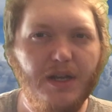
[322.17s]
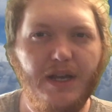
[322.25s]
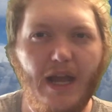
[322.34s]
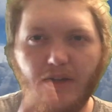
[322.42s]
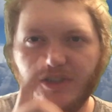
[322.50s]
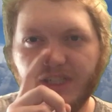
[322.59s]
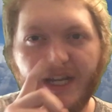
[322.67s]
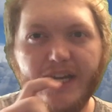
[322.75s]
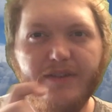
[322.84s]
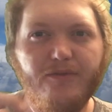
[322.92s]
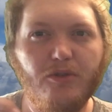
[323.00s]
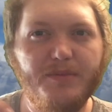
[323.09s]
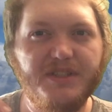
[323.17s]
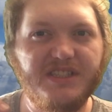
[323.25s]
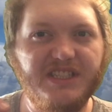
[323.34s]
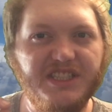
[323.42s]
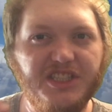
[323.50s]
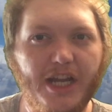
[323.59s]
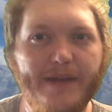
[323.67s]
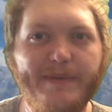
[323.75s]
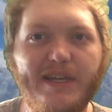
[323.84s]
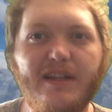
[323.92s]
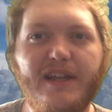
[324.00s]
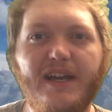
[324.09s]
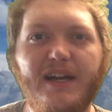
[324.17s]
Now, Gigantiform is an enchantment.